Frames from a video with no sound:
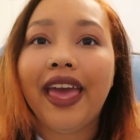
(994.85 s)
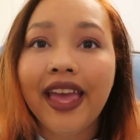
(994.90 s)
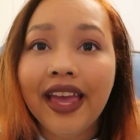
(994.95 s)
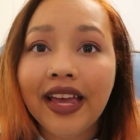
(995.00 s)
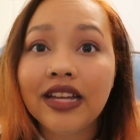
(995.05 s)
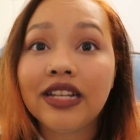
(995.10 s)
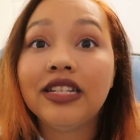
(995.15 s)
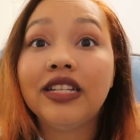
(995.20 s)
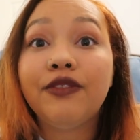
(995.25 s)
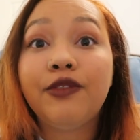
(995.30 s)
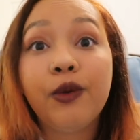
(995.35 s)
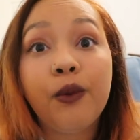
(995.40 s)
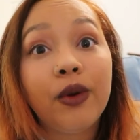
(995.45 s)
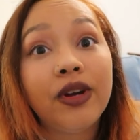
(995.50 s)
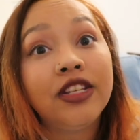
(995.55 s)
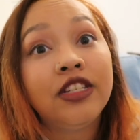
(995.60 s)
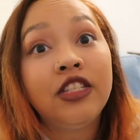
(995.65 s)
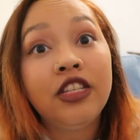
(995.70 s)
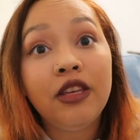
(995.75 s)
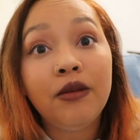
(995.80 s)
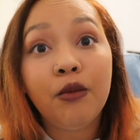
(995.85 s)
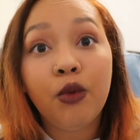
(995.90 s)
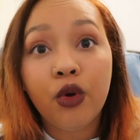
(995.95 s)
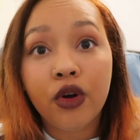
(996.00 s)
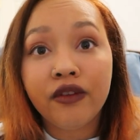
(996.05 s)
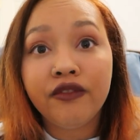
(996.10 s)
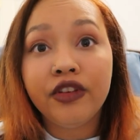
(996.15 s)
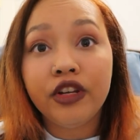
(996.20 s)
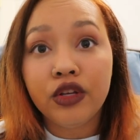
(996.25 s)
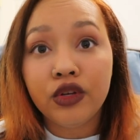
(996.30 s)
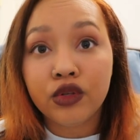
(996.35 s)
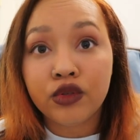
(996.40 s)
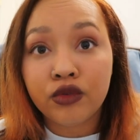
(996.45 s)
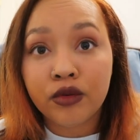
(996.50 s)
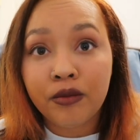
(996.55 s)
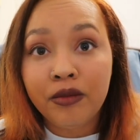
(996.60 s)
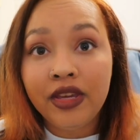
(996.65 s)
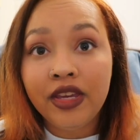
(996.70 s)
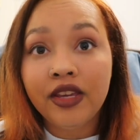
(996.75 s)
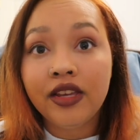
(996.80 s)
And if you want to see more videos
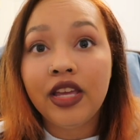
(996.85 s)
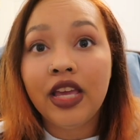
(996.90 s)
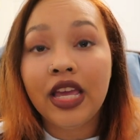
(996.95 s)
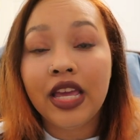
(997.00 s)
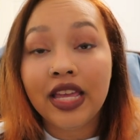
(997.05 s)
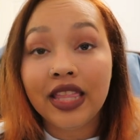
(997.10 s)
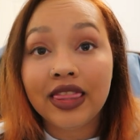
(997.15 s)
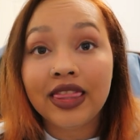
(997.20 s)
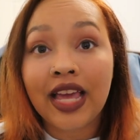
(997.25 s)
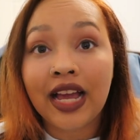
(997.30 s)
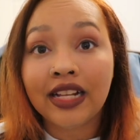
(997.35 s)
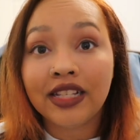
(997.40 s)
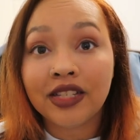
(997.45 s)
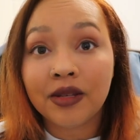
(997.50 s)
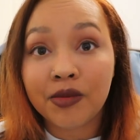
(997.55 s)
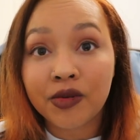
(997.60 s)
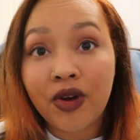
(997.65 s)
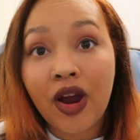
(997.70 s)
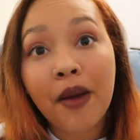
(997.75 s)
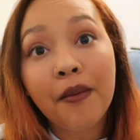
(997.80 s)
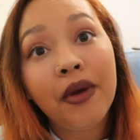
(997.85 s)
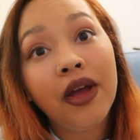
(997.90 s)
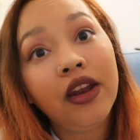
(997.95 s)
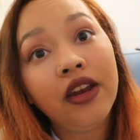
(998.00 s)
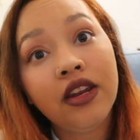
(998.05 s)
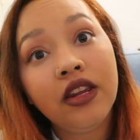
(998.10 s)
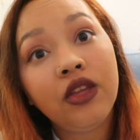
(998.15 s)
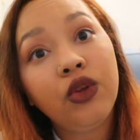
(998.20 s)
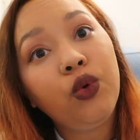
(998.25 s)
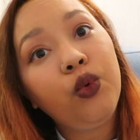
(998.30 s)
from me, hit that subscribe button.